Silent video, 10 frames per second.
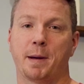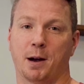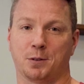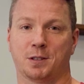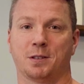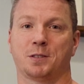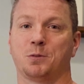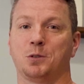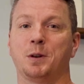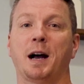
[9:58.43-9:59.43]
mounts,
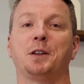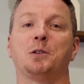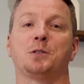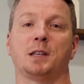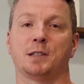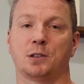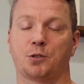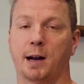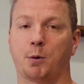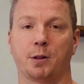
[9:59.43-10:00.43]
so do not use these in
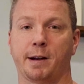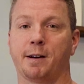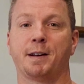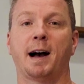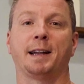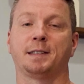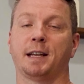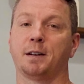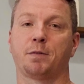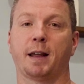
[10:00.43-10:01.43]
drywall. They are not
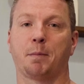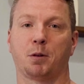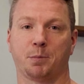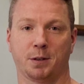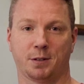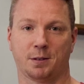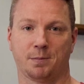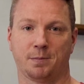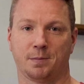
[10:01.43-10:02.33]
intended for that purpose.